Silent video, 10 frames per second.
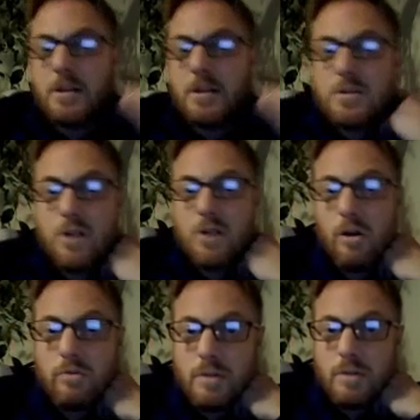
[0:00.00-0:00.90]

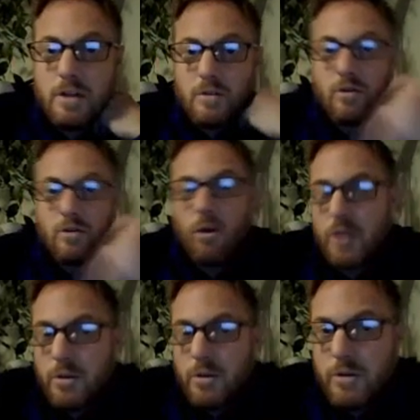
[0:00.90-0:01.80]
So, not only
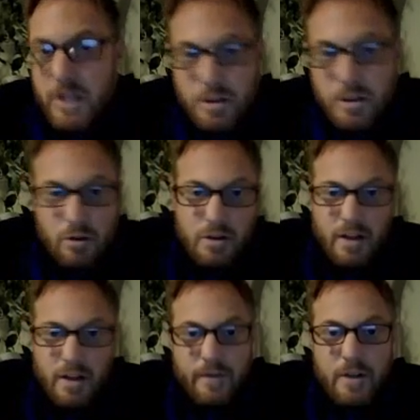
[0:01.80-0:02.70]
would you need to know the
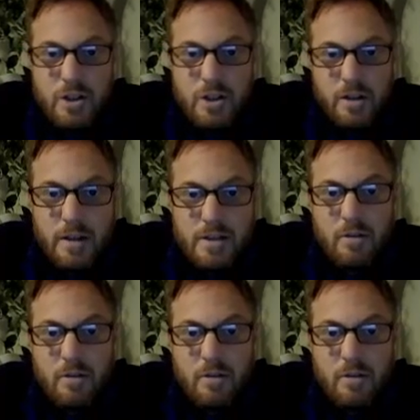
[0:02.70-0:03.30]
definition of this,